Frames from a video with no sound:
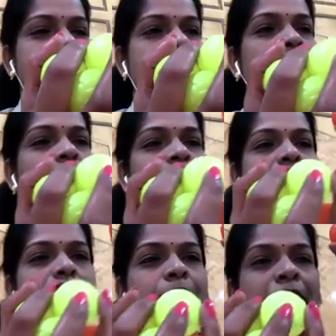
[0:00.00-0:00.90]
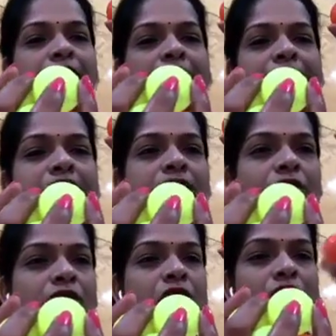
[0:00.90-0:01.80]
From the center of this
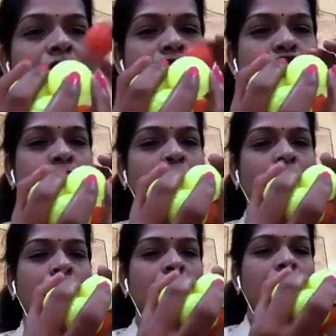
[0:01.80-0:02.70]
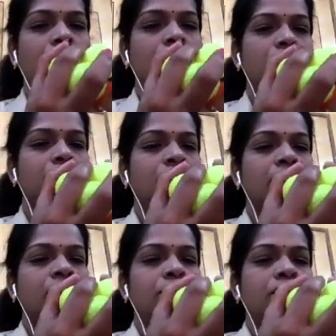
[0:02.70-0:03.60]
behind orange ball,
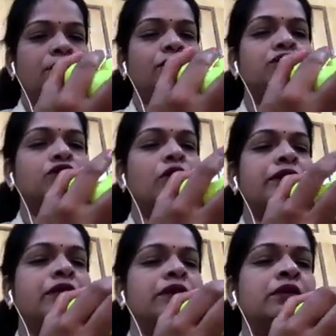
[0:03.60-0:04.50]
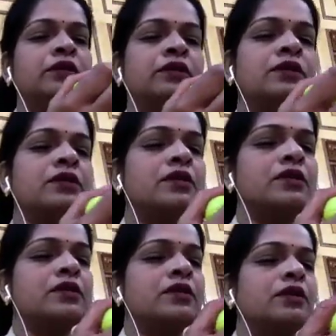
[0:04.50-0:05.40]
you join
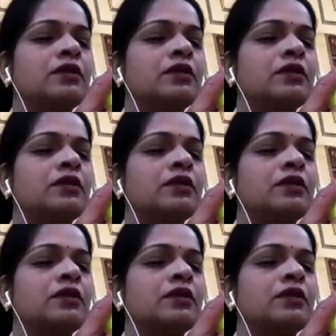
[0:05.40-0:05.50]
to